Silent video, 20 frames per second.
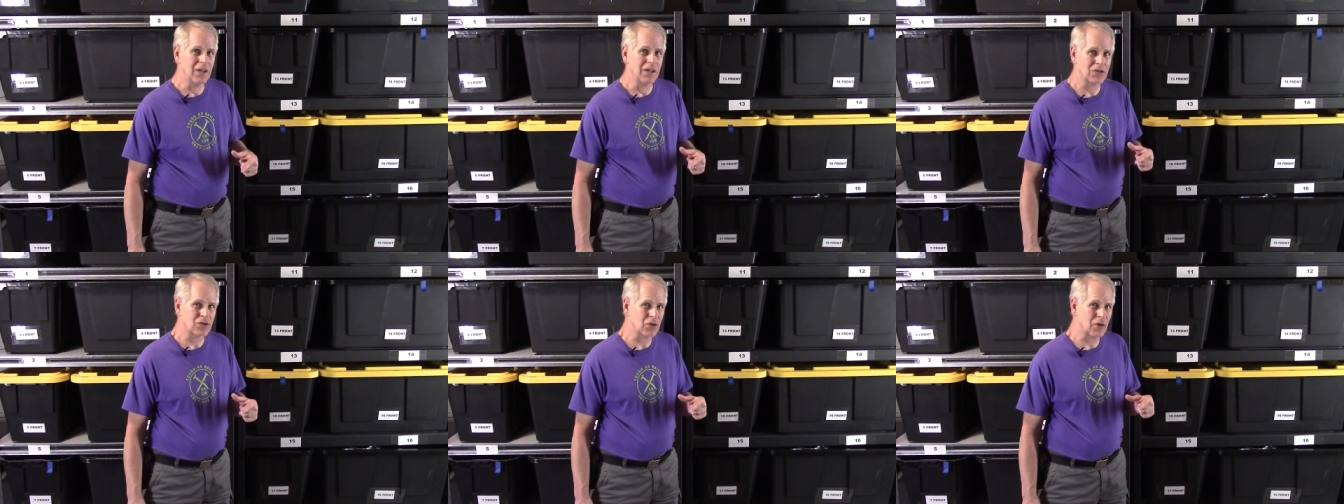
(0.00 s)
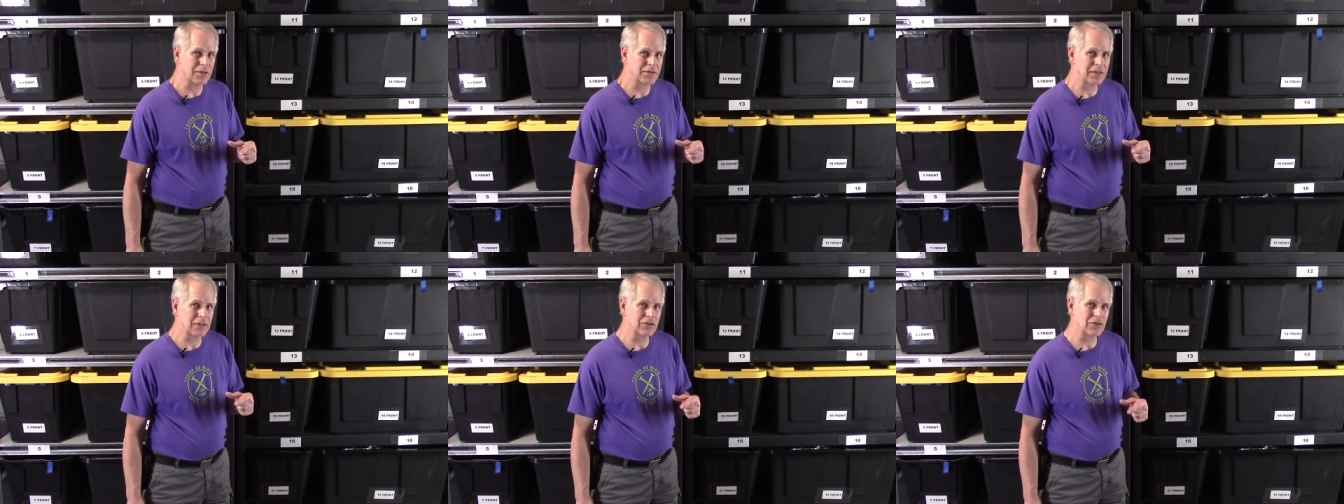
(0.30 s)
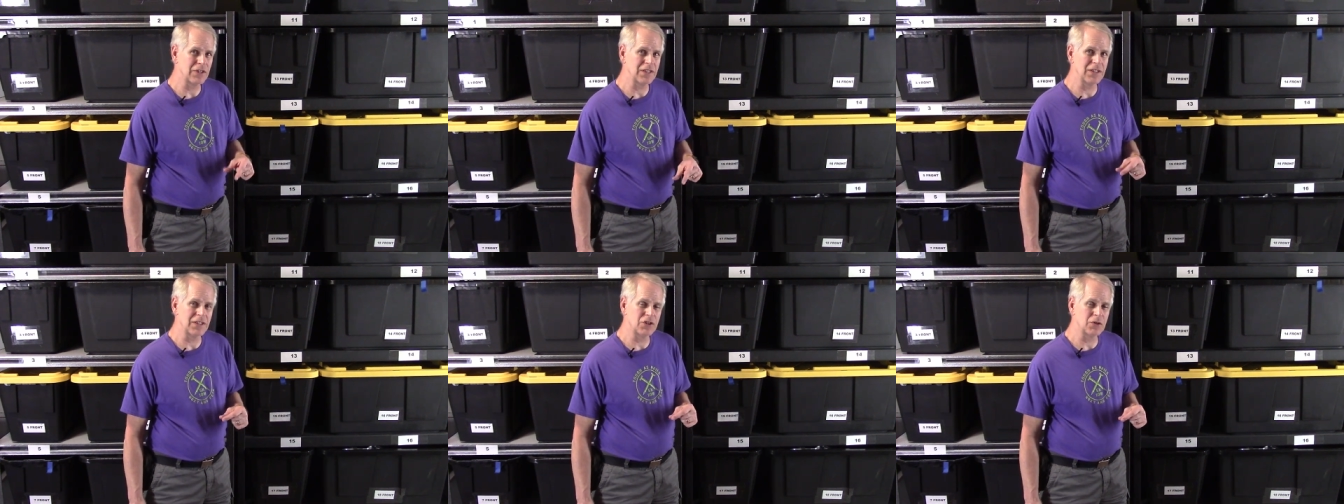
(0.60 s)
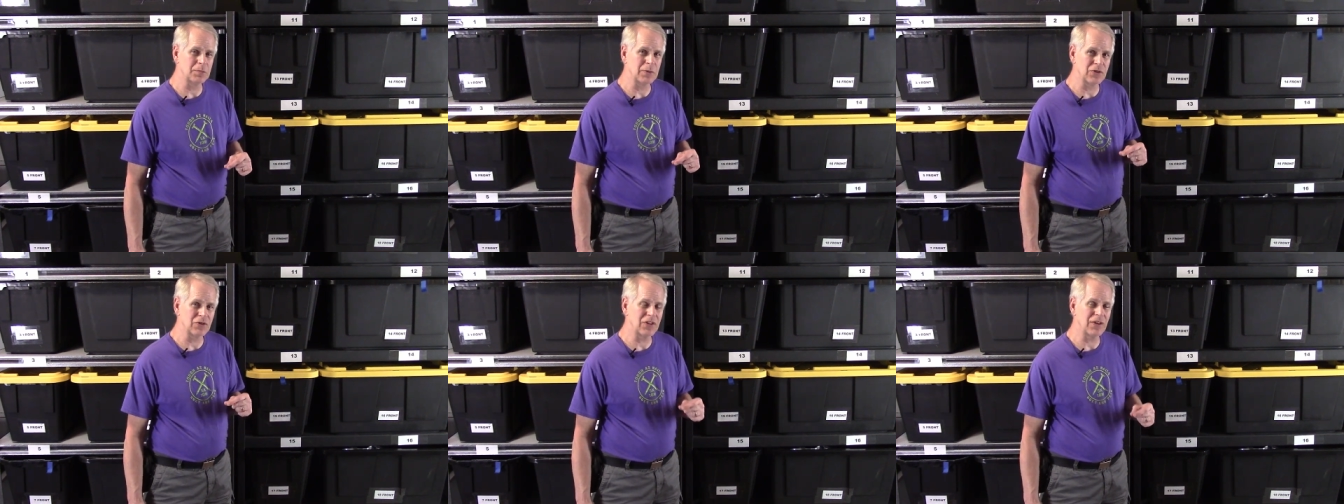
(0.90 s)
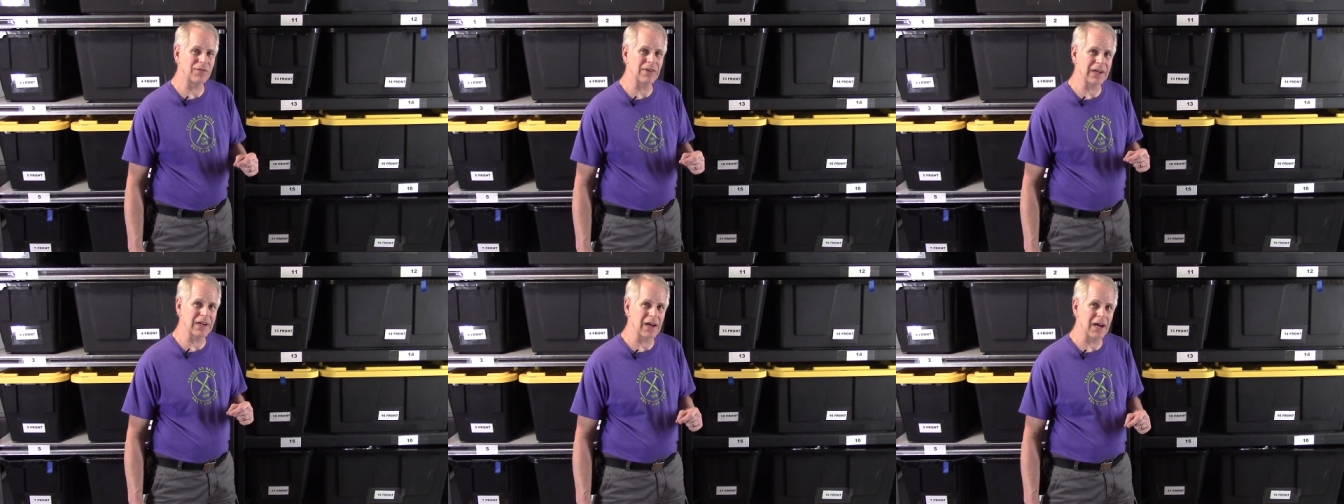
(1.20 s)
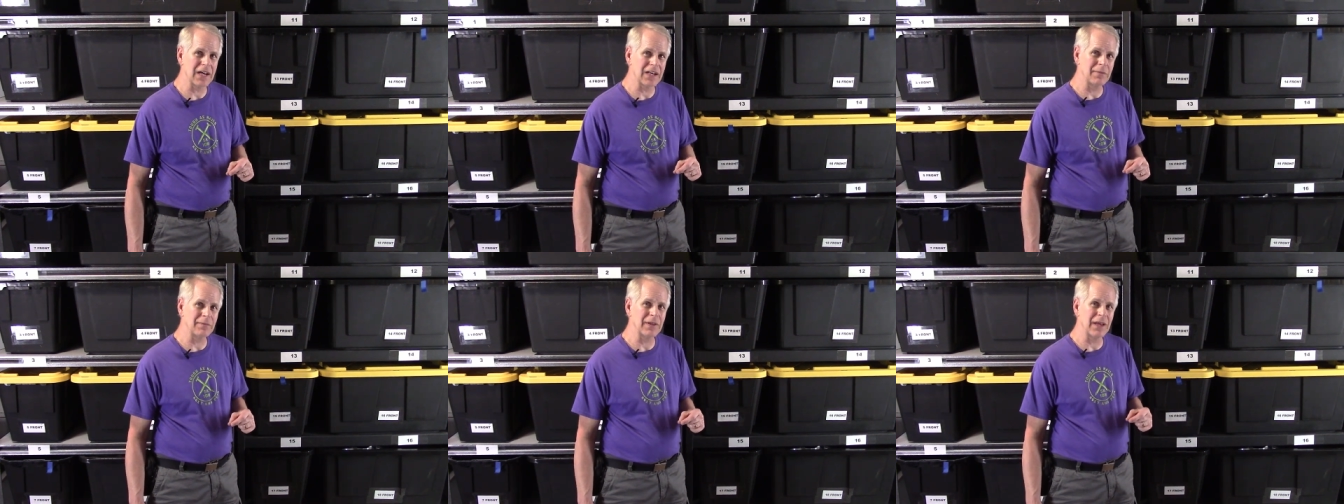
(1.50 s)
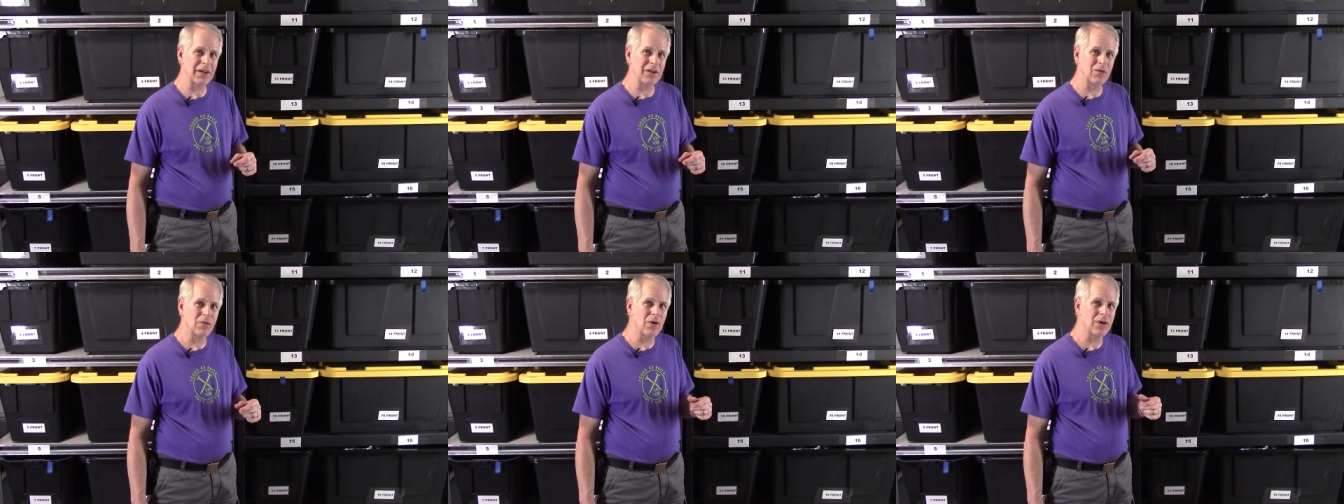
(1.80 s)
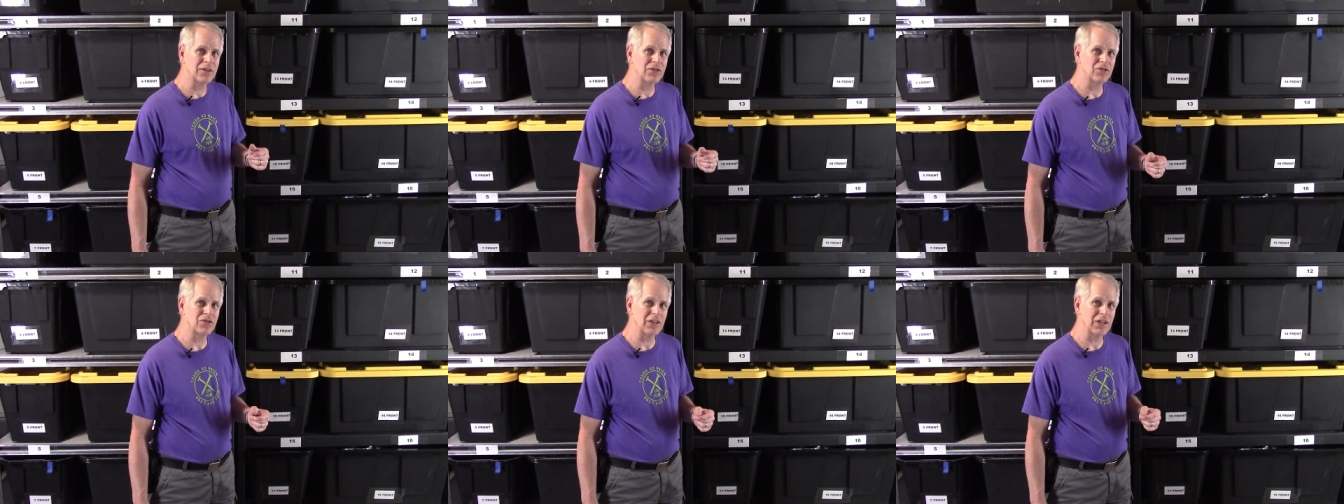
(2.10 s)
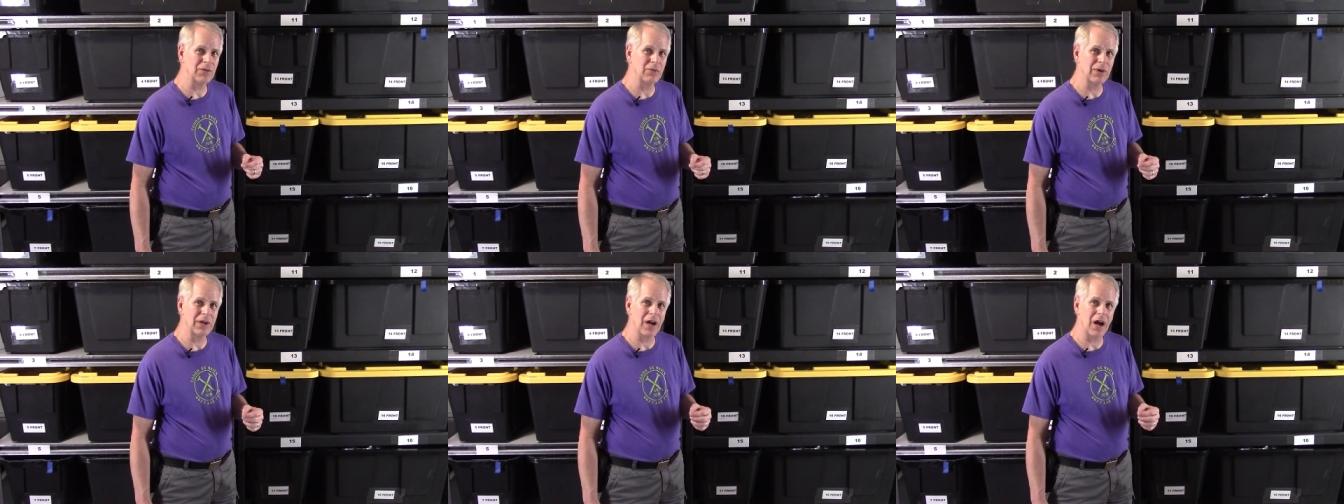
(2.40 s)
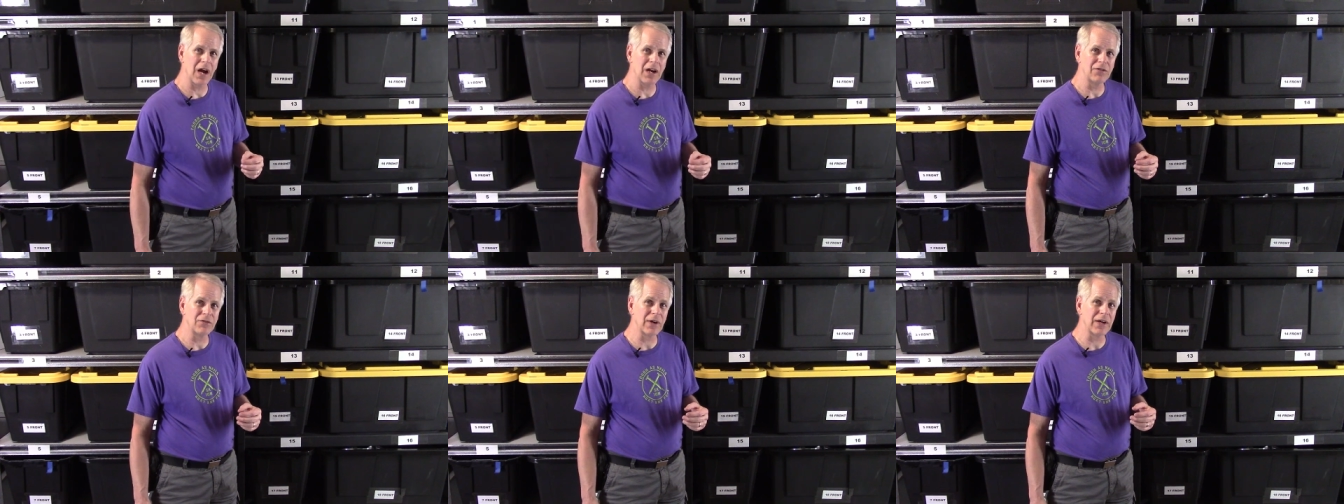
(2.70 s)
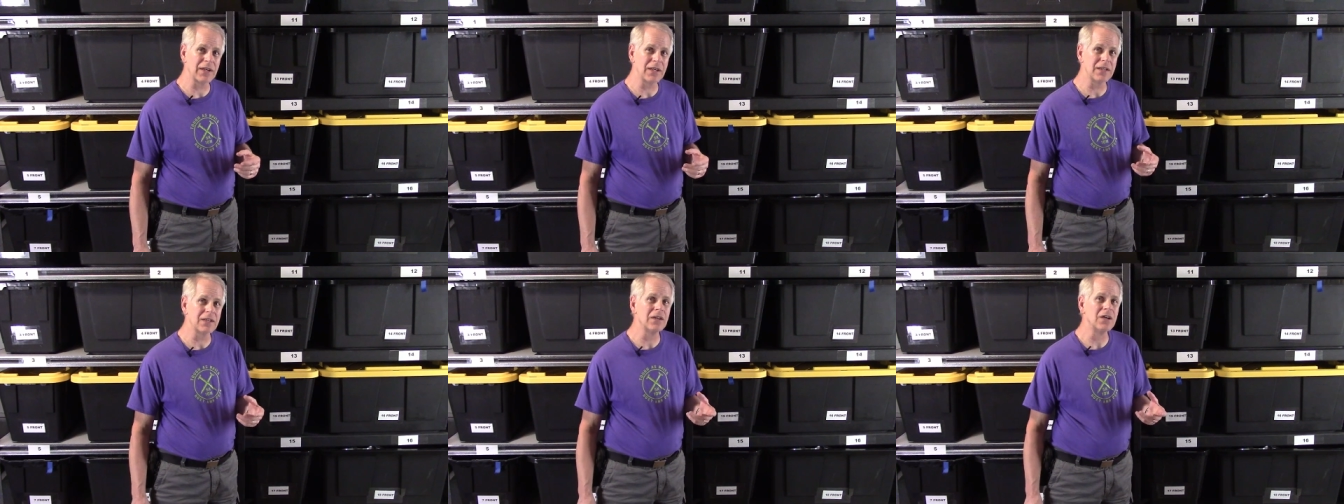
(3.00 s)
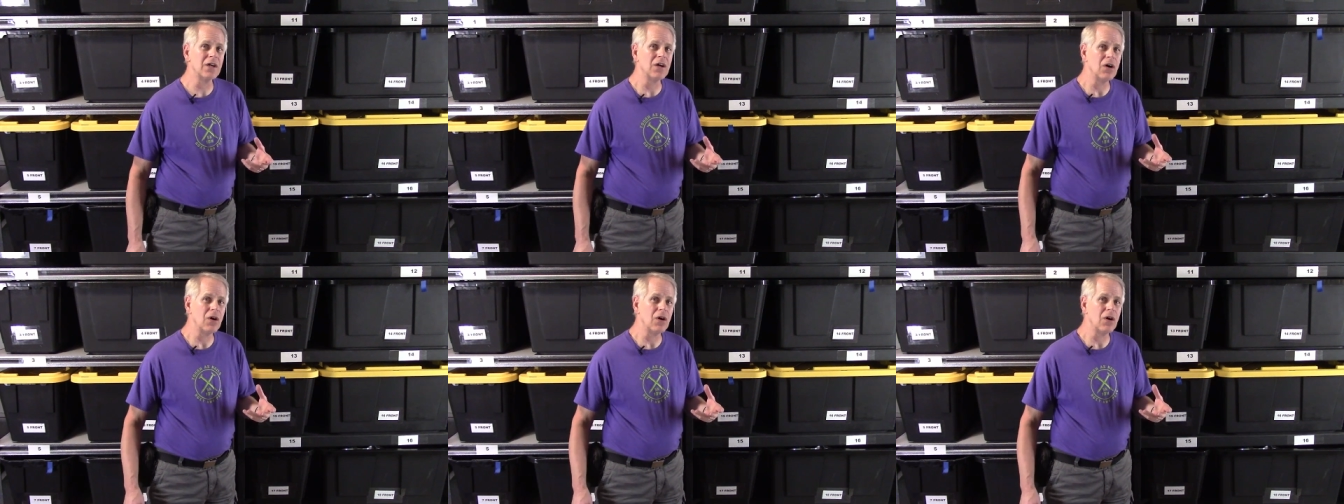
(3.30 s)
so if there's any specific item that you want to see rehydrated